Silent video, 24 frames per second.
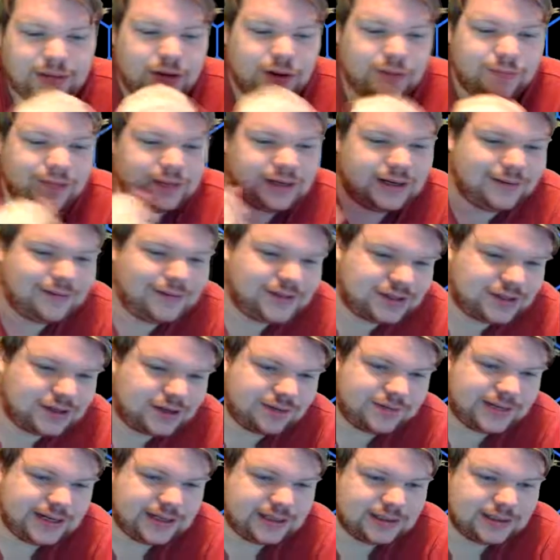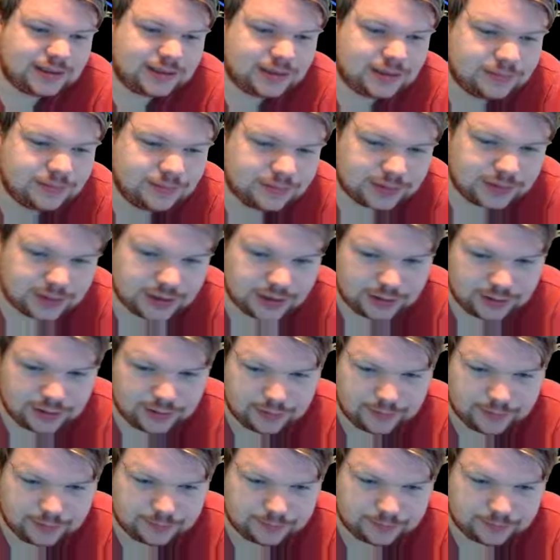other levels of commands, so